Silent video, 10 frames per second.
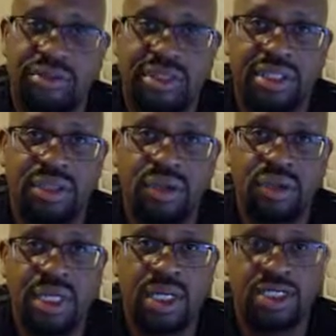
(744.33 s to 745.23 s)

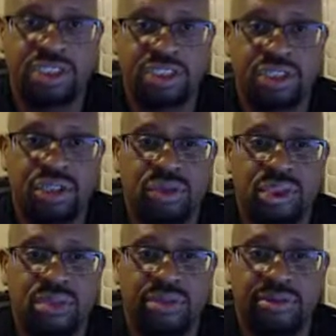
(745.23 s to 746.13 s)
video to show
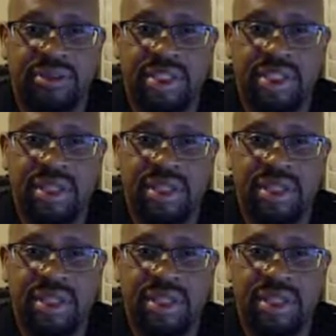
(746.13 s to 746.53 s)
some of the